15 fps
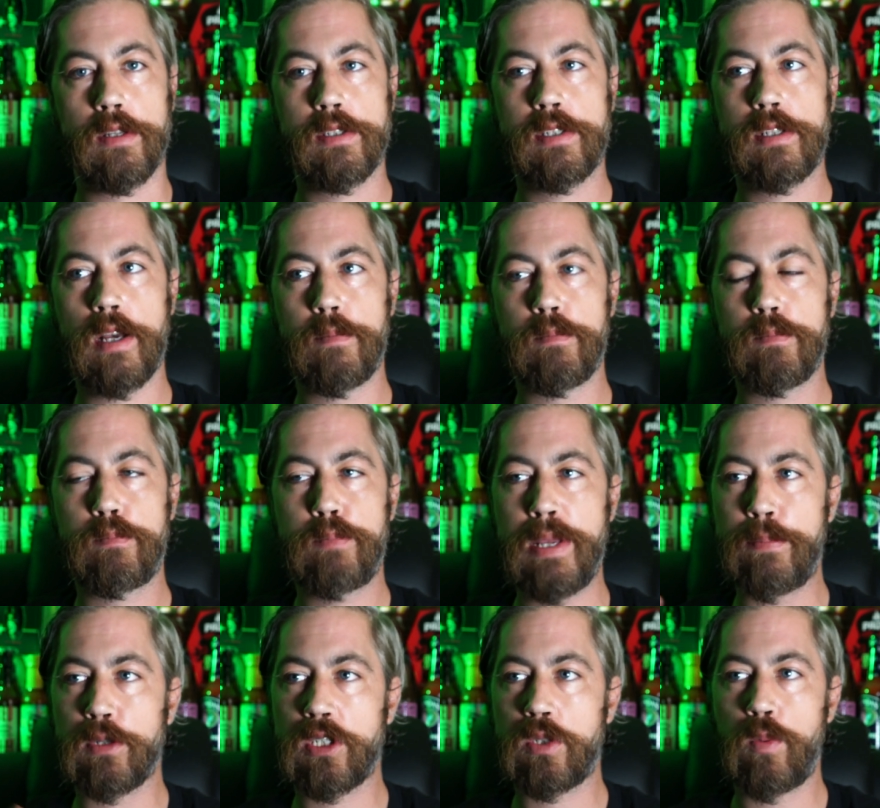Some
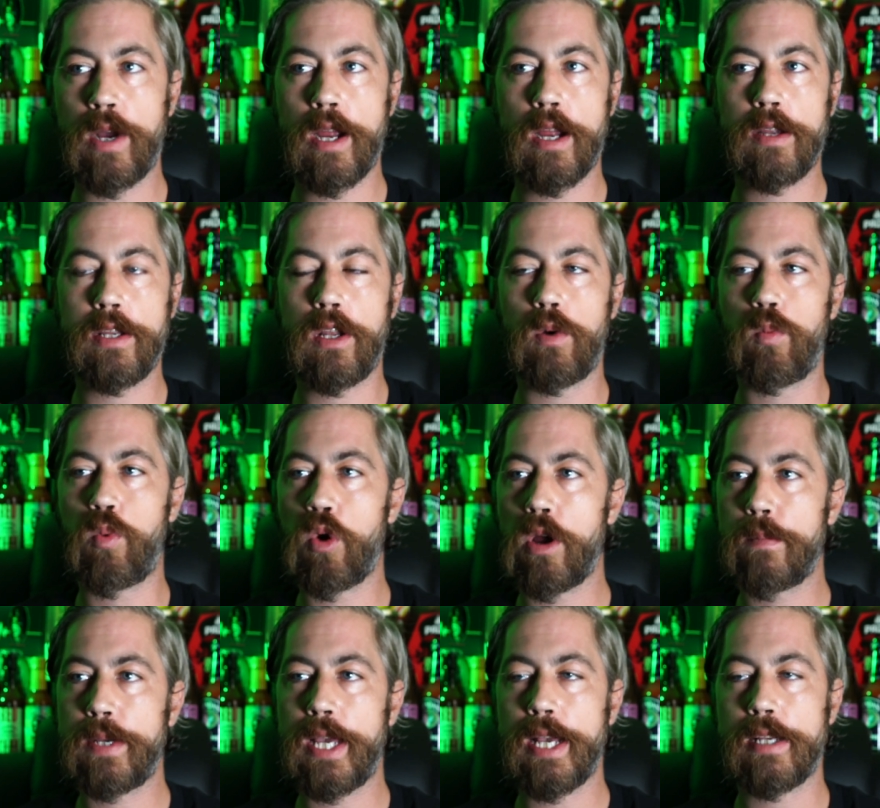people swear,
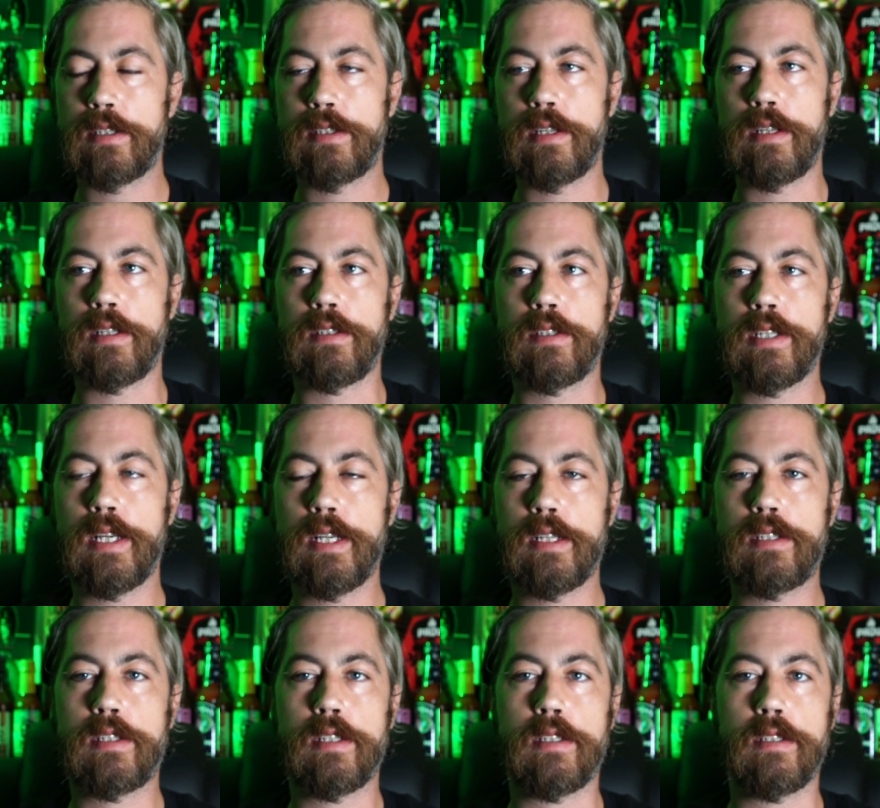worm castings,
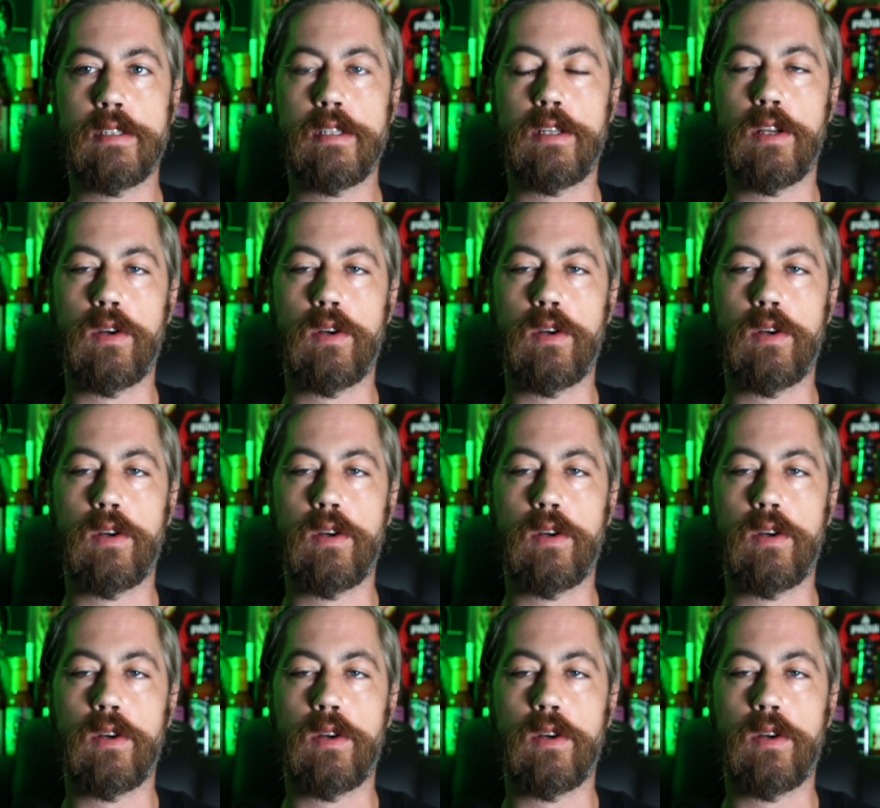this, and